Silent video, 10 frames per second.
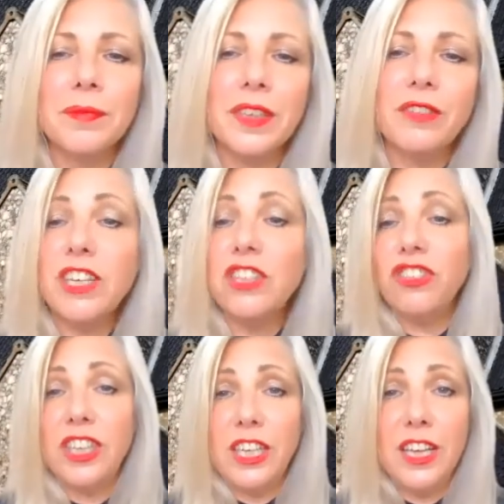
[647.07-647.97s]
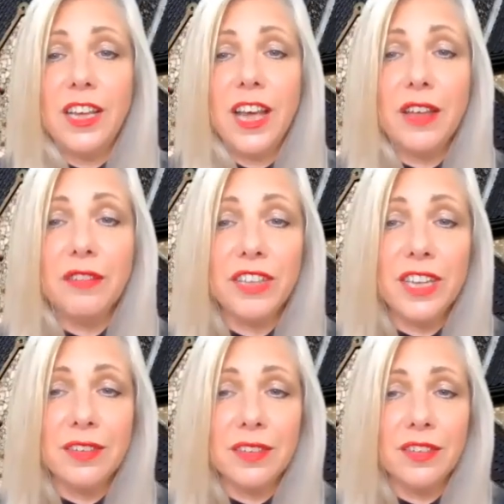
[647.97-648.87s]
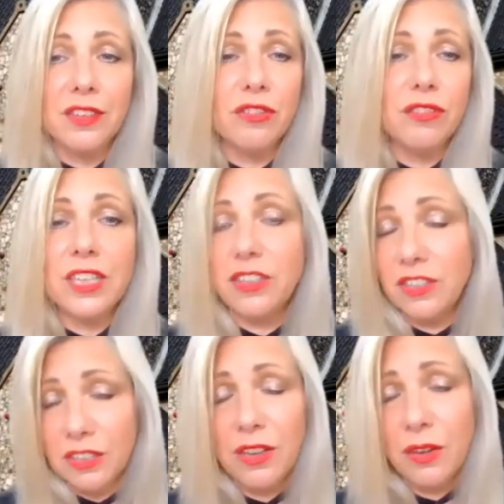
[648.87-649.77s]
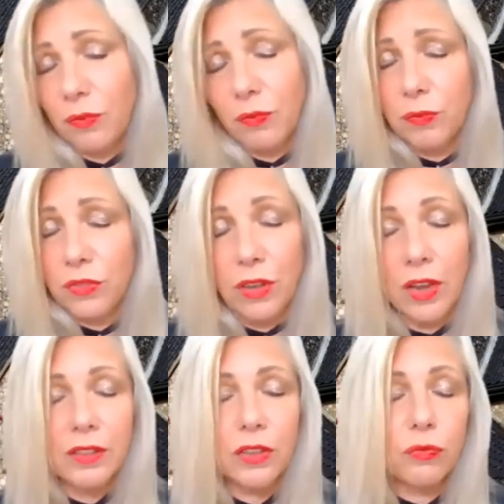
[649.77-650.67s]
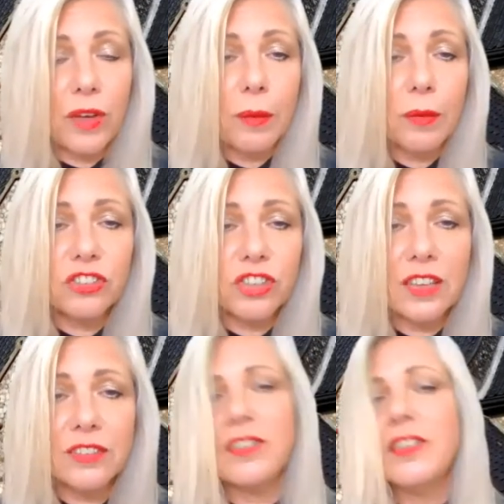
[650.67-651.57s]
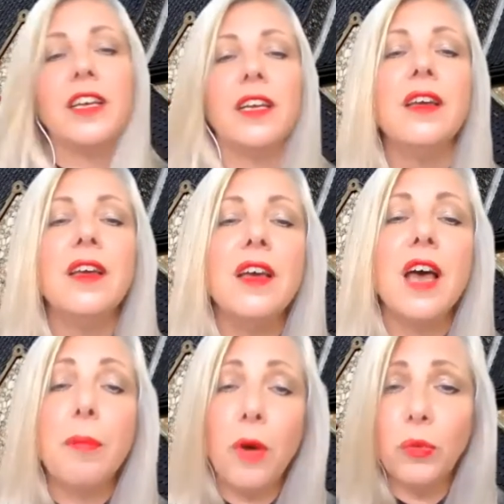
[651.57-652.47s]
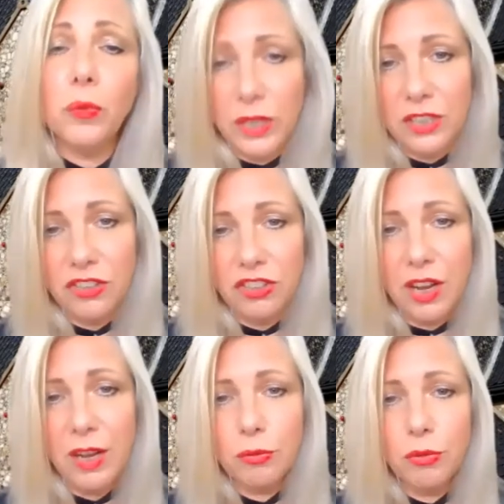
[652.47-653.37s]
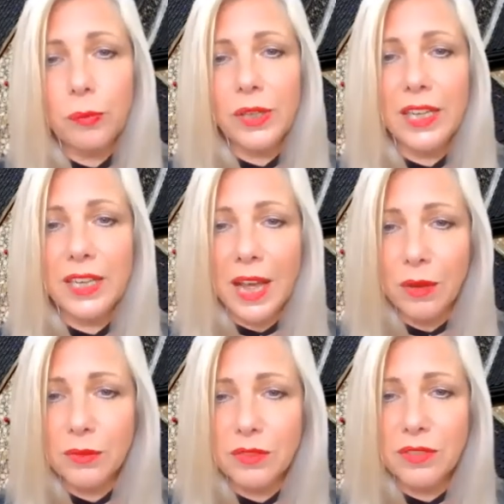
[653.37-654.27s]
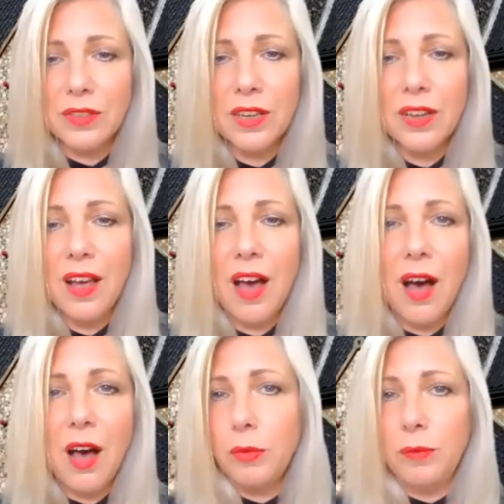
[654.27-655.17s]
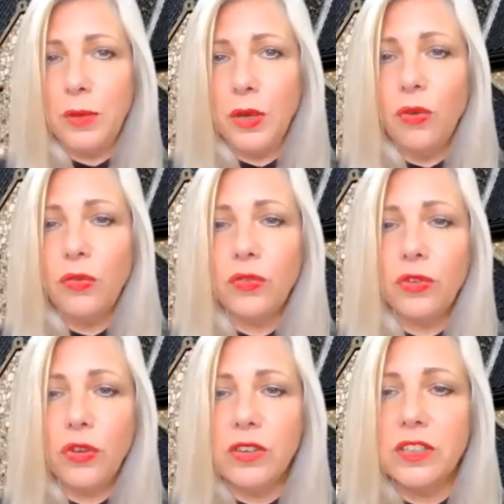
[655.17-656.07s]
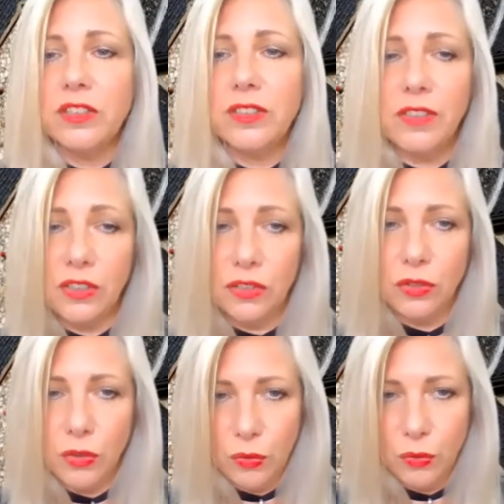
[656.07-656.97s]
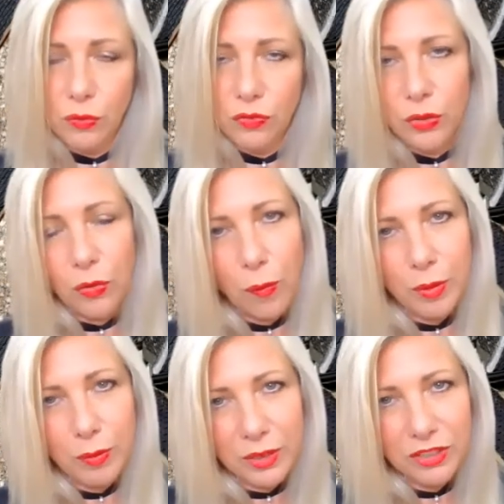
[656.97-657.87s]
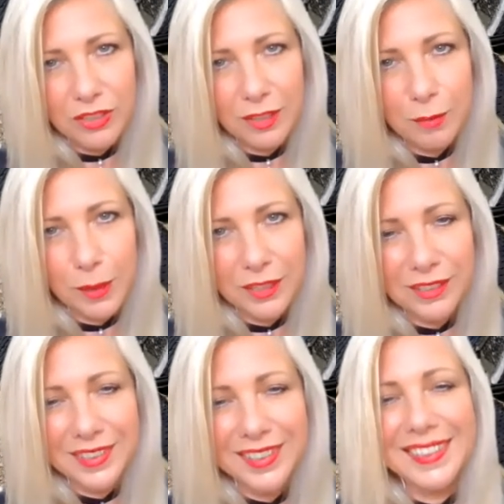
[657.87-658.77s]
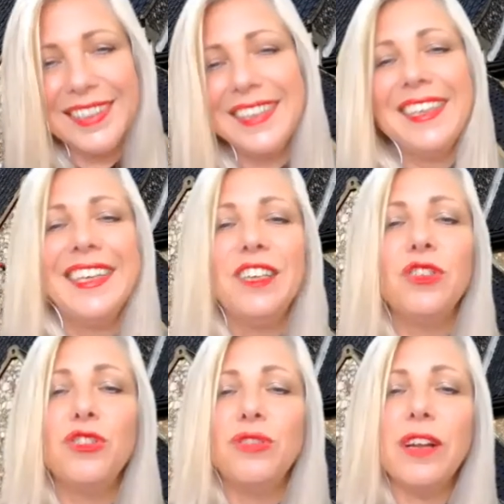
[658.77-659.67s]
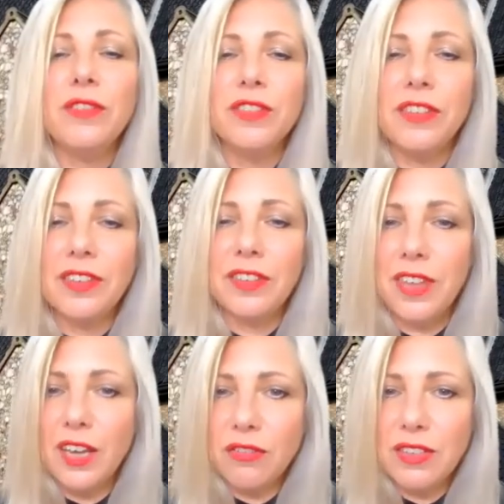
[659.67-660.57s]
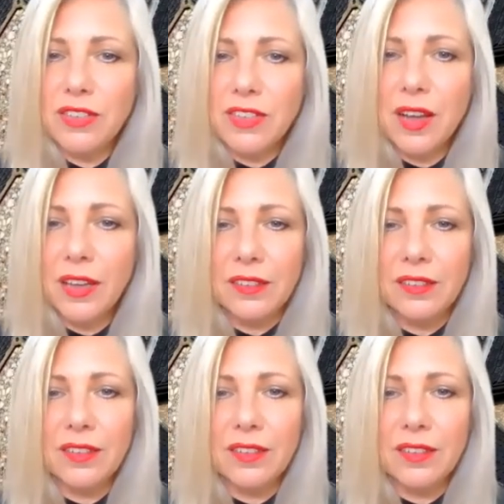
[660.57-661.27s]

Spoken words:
Eventually he caved in and had agreed to sign this vow of chastity, upon which I promptly announced I would be off to Norwich to visit you for your permission and blessing, to travel to the sacred sites